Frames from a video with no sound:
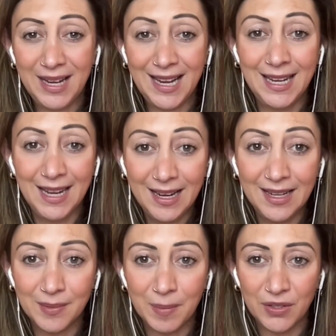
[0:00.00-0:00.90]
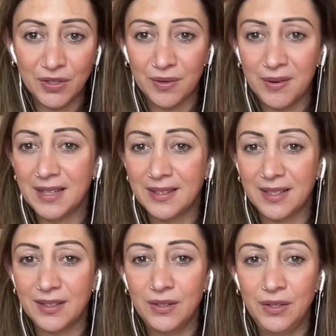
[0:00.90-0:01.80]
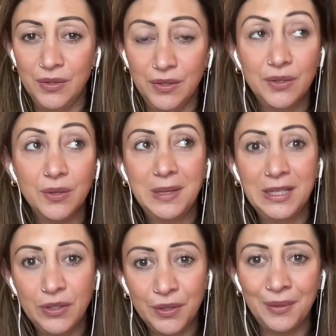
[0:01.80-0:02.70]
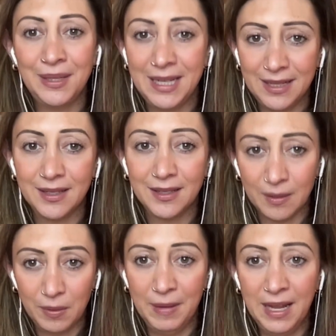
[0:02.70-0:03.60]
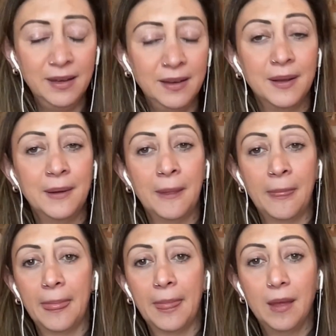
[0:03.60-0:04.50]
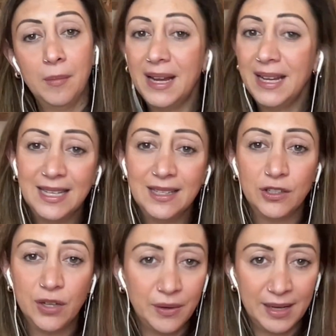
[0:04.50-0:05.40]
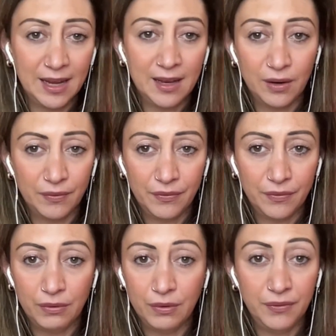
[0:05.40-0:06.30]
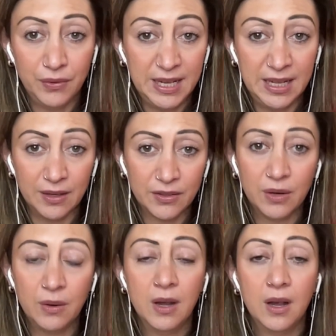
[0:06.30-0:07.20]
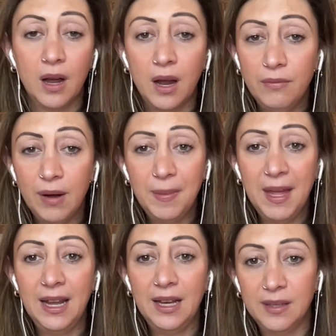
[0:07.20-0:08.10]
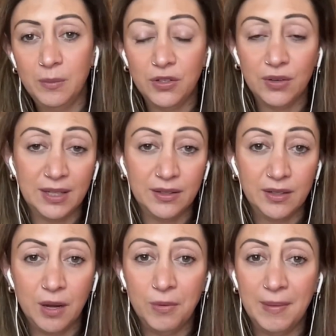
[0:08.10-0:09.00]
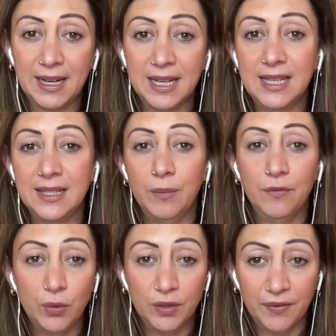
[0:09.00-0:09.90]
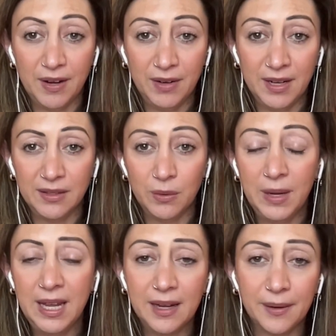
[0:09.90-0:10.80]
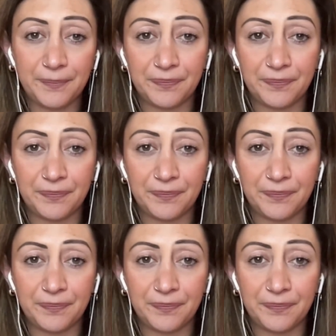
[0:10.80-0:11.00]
get nearly as much as our ancestors used to, so we do need to supplement. My kids don't get enough through food either. So I rub their legs in with transdermal magnesium 4 to 5 nights a week.